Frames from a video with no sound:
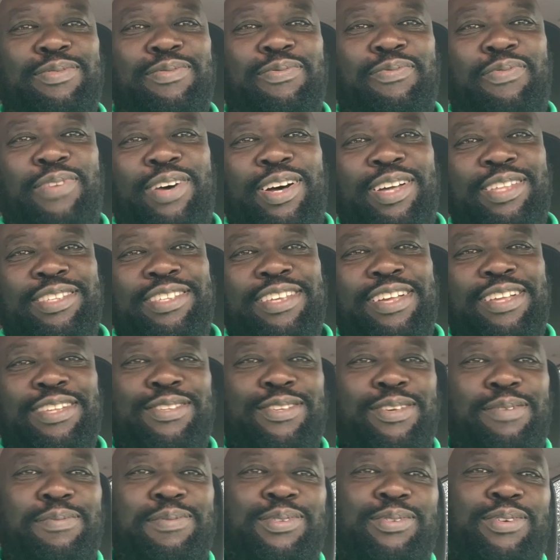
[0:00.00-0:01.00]
fans and
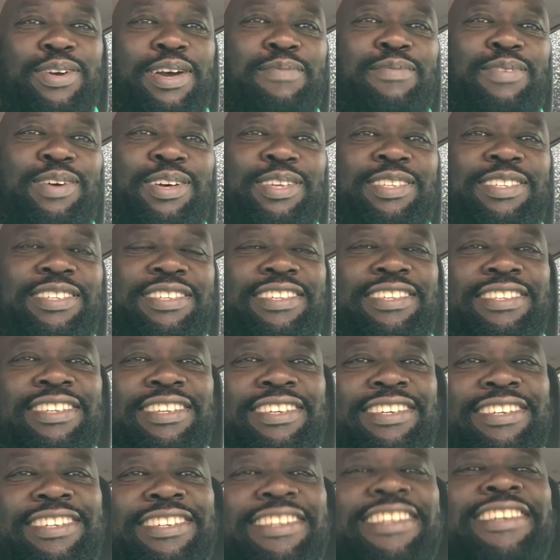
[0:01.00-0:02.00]
subscribers
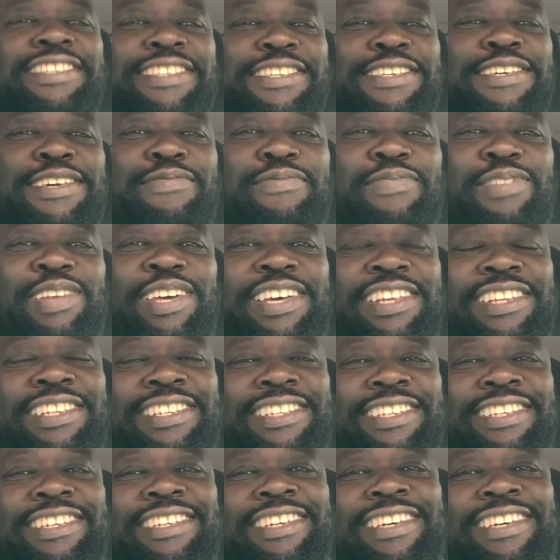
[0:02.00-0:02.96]
this evening,